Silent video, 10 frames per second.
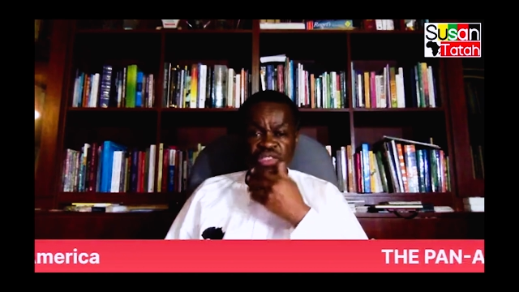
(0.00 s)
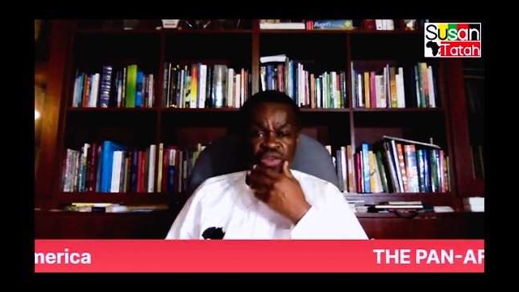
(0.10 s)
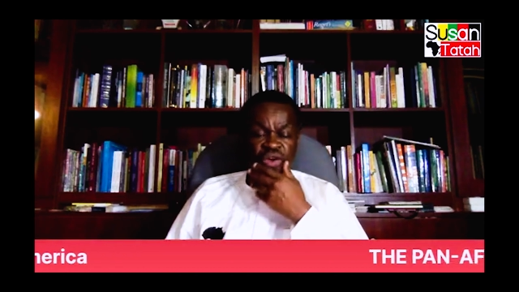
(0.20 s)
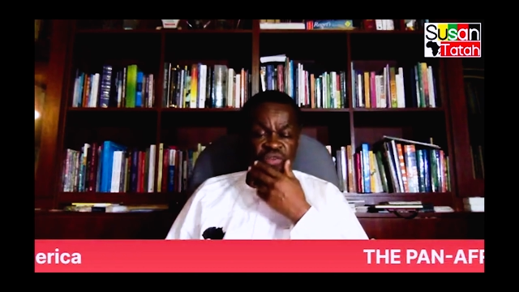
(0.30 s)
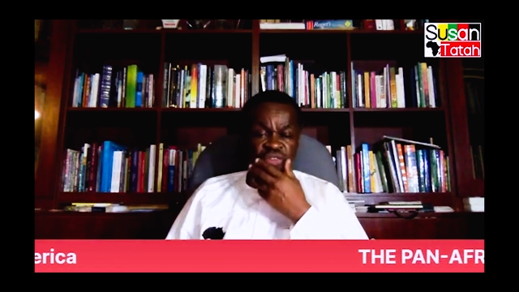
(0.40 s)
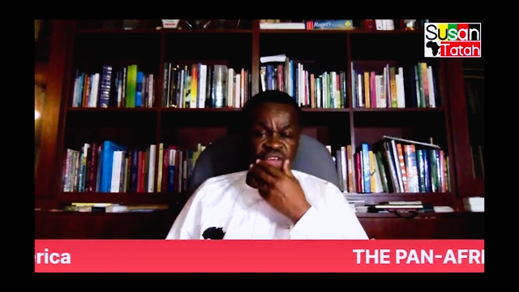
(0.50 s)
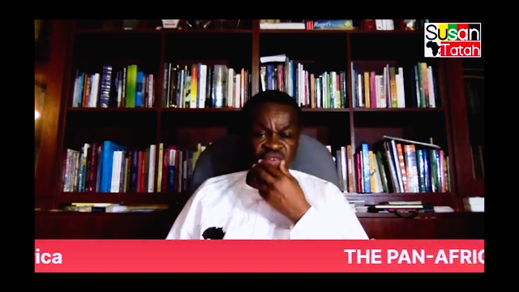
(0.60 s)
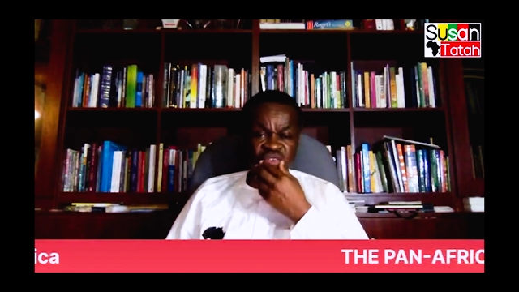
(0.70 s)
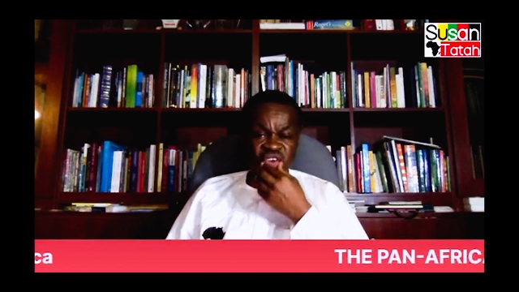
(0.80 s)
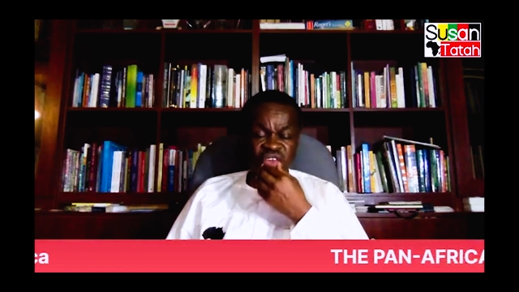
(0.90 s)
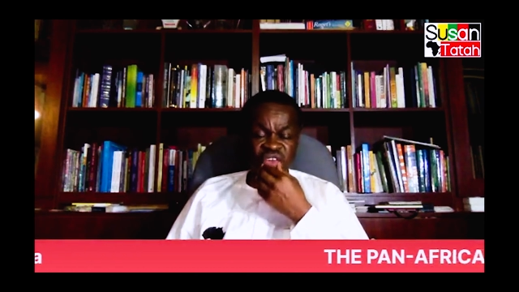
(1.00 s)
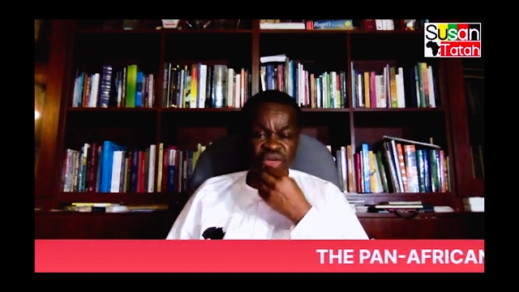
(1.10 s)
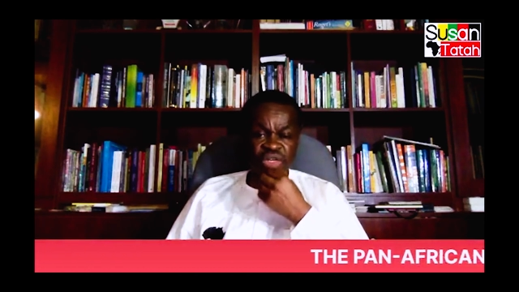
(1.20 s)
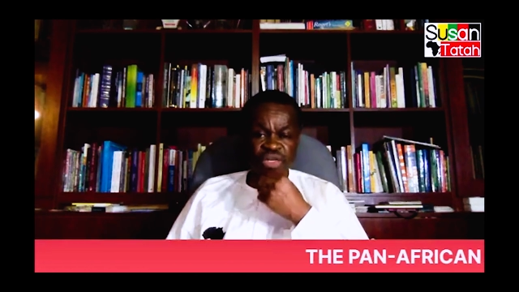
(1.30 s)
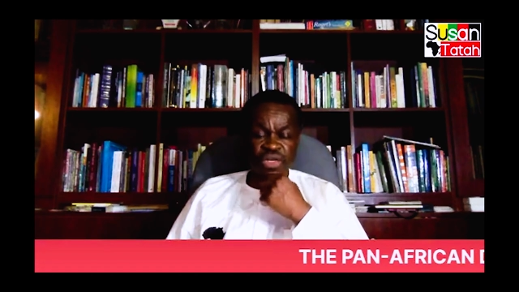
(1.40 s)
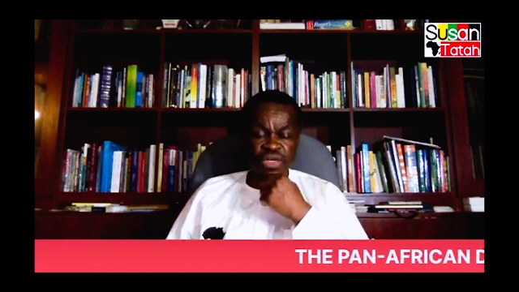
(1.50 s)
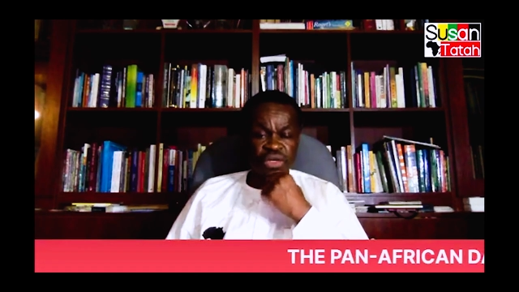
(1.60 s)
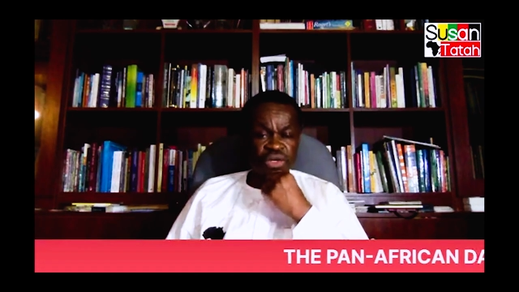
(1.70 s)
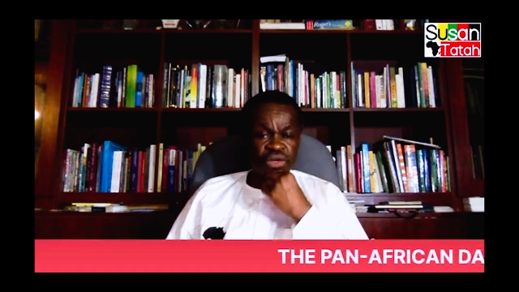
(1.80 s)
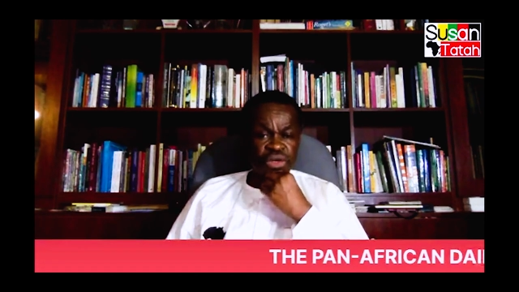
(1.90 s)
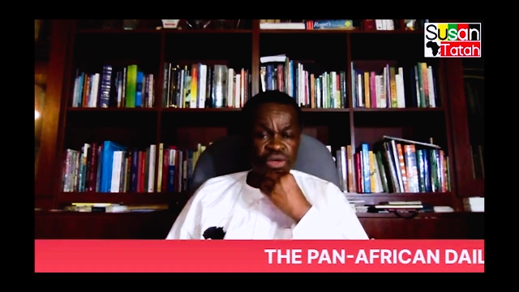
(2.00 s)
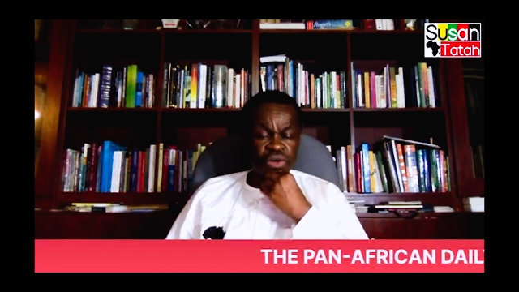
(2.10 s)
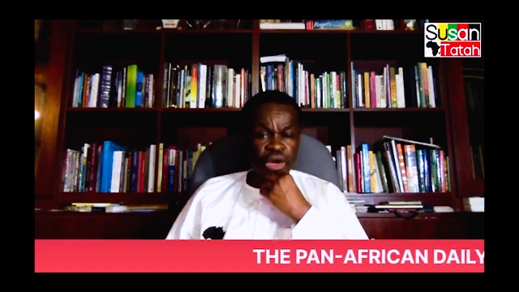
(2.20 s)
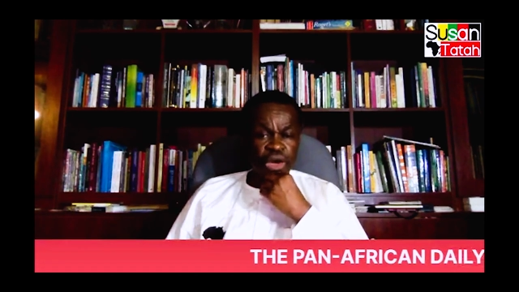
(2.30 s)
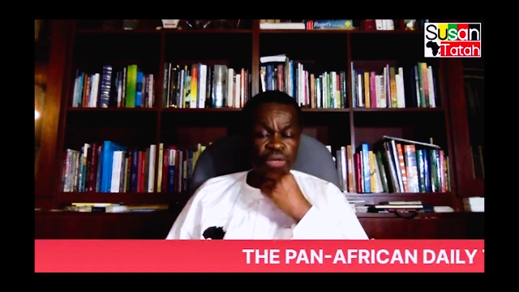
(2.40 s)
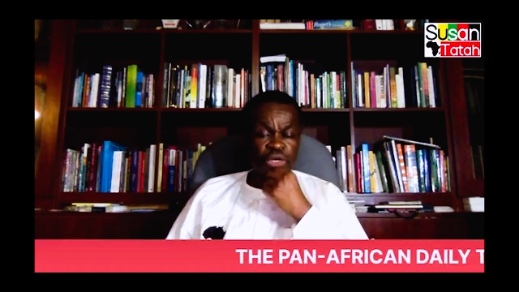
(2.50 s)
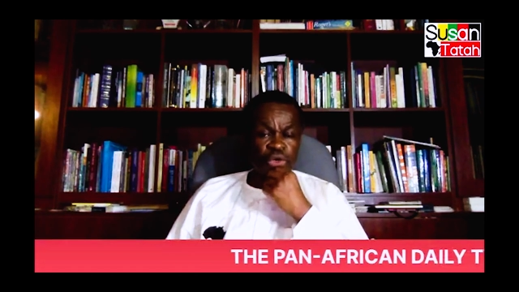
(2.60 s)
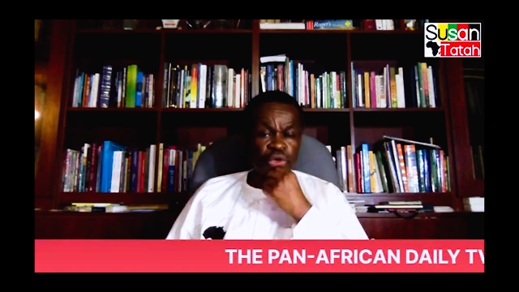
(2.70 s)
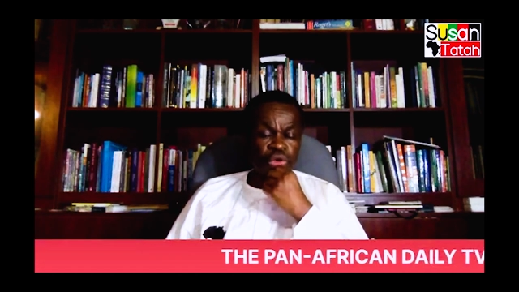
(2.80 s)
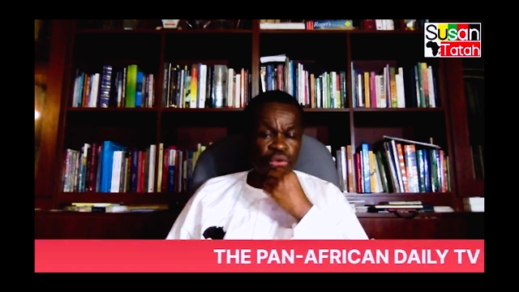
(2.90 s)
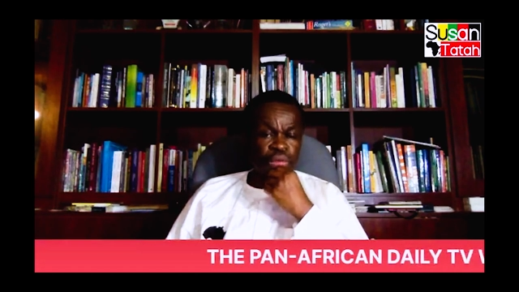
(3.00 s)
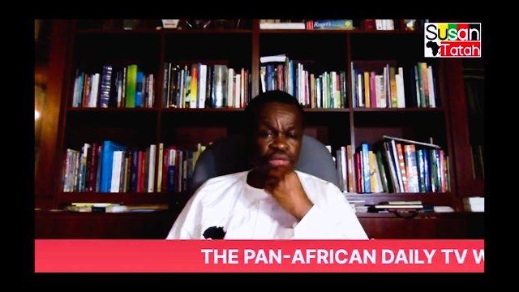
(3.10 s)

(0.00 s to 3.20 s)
of the African unity, Kwame Nkrumah,